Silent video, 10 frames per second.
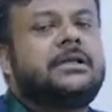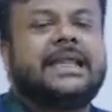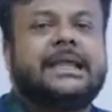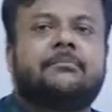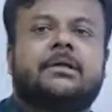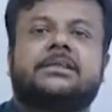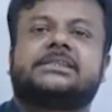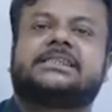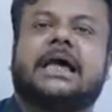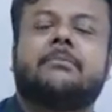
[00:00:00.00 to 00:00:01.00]
named
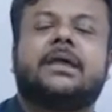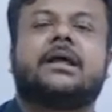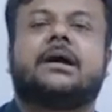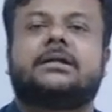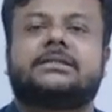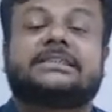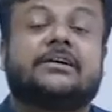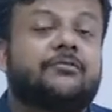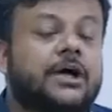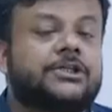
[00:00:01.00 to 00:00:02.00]
sum n args,
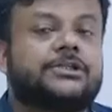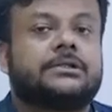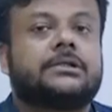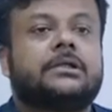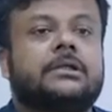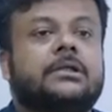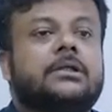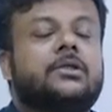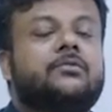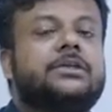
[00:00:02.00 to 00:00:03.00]
the function
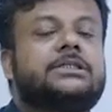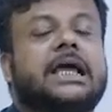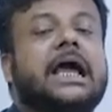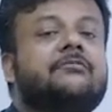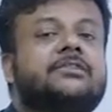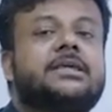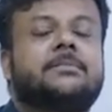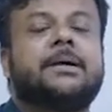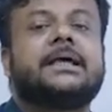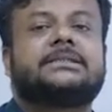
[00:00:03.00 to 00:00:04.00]
which have the
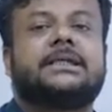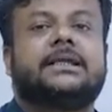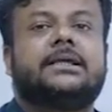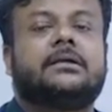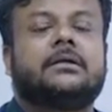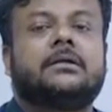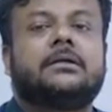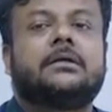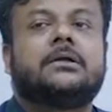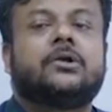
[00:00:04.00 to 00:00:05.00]
capacity
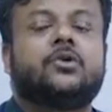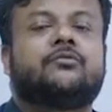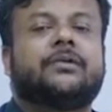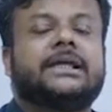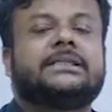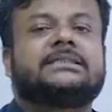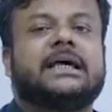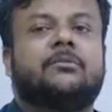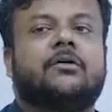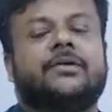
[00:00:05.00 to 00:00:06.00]
to find
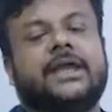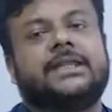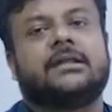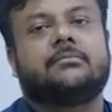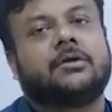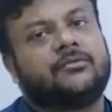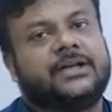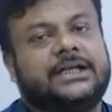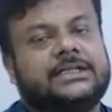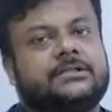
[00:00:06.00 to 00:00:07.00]
sum of any number of
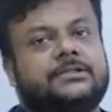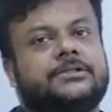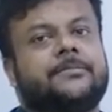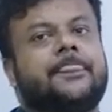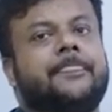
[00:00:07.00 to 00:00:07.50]
integers.